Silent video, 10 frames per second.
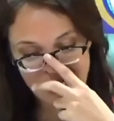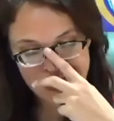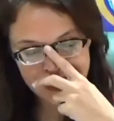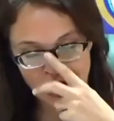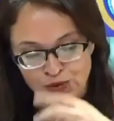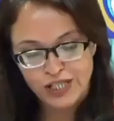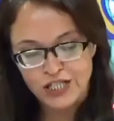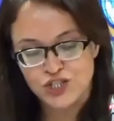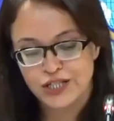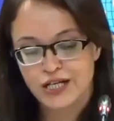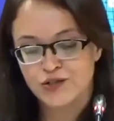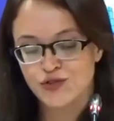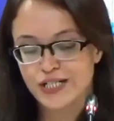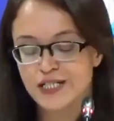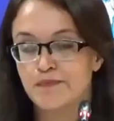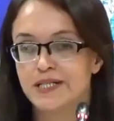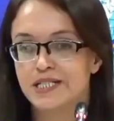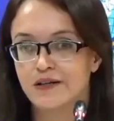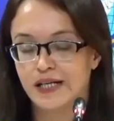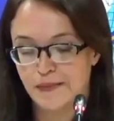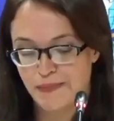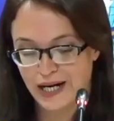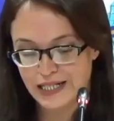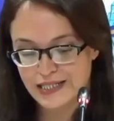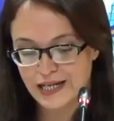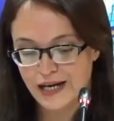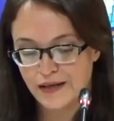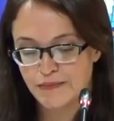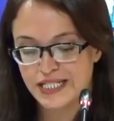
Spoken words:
South Asian countries, particularly Pakistan,